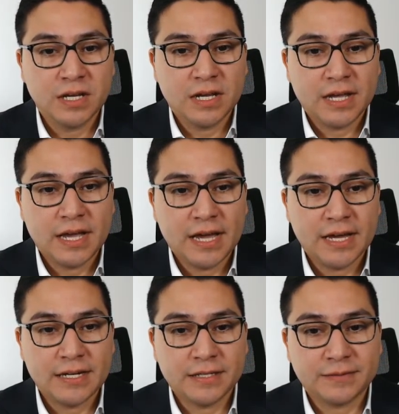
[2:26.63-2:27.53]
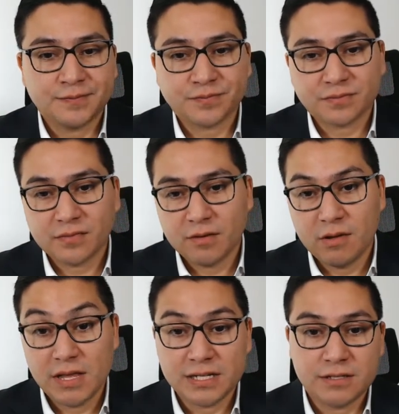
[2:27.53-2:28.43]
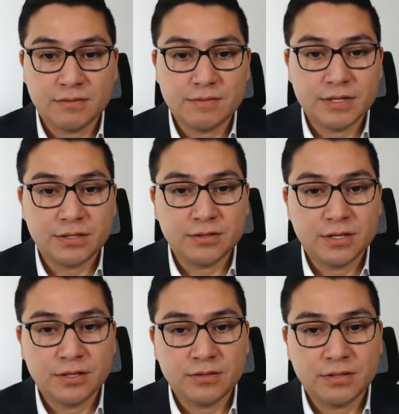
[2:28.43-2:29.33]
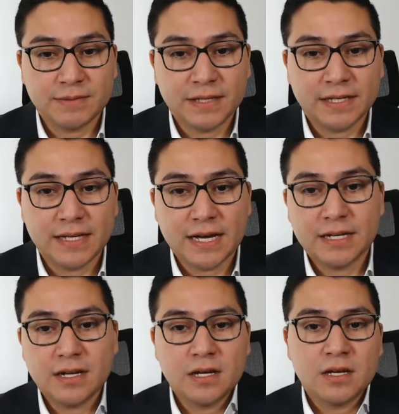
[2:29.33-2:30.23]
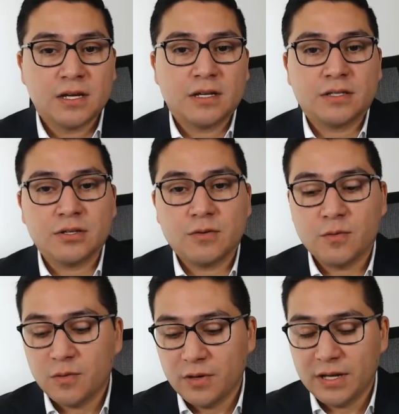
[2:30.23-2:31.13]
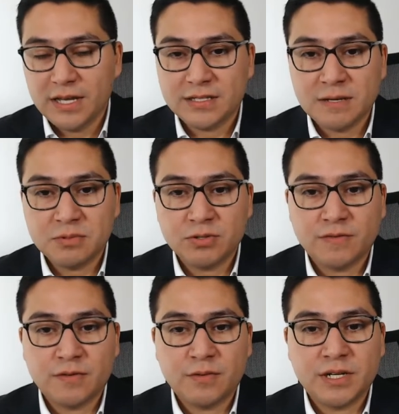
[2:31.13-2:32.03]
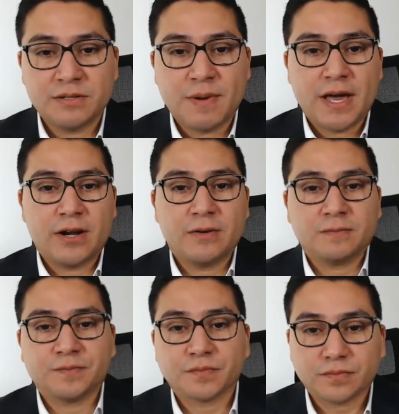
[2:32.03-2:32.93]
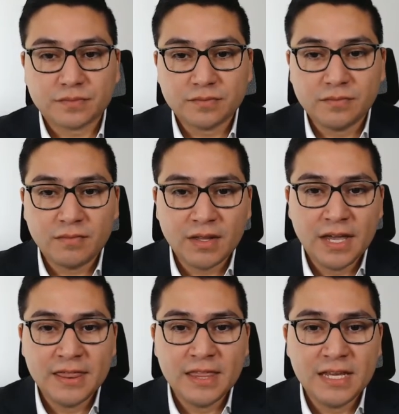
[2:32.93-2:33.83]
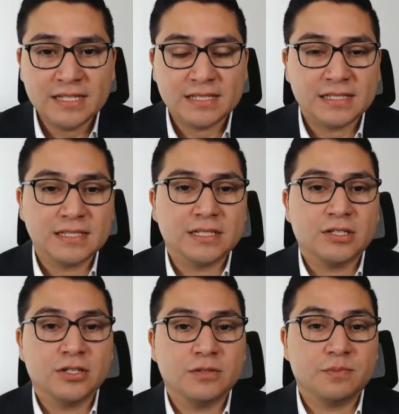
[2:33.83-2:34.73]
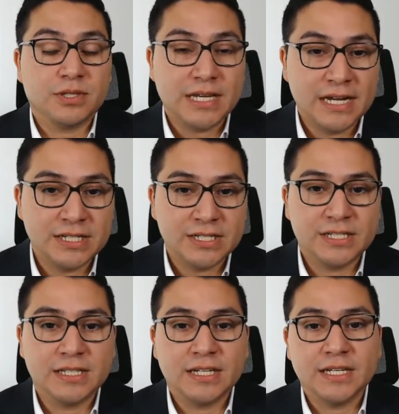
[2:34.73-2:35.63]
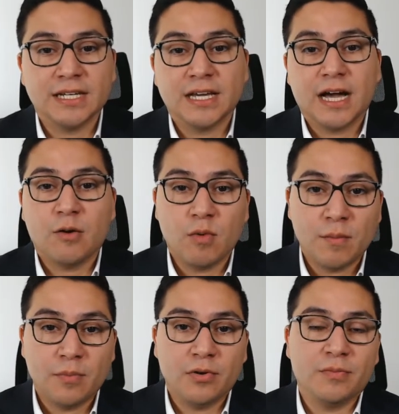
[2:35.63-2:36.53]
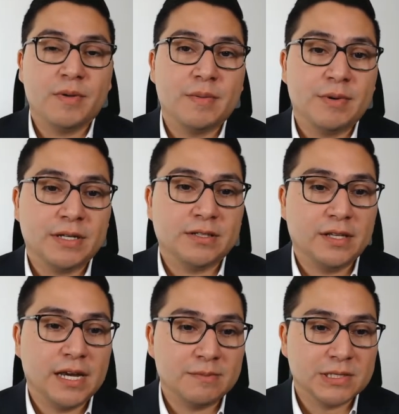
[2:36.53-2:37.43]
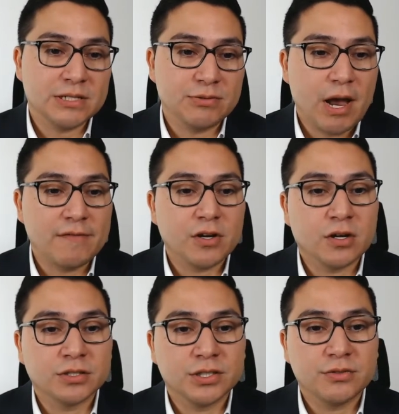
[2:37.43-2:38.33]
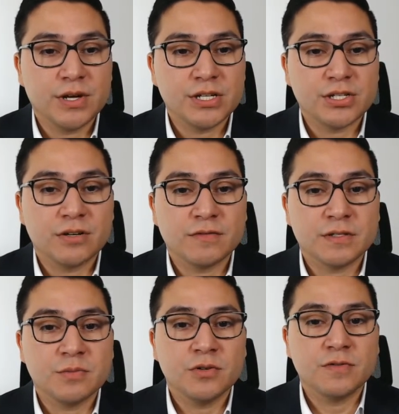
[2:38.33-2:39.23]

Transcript: And well, actually we need to do something like that. So it's some sort of a wedge pattern, and this could potentially at one point maybe break to the upside. So we have a continuation of this move.